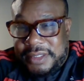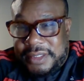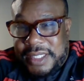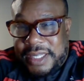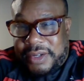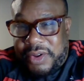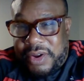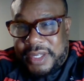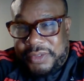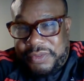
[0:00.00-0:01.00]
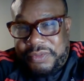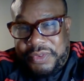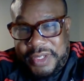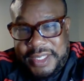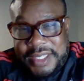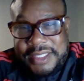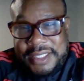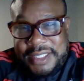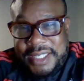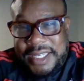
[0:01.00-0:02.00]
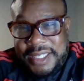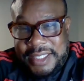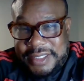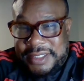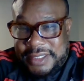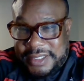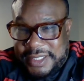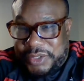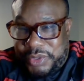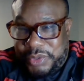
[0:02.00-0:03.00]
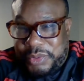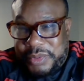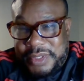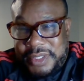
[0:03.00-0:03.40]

Dick Clark is from Philly. Yes, indeed. That's true.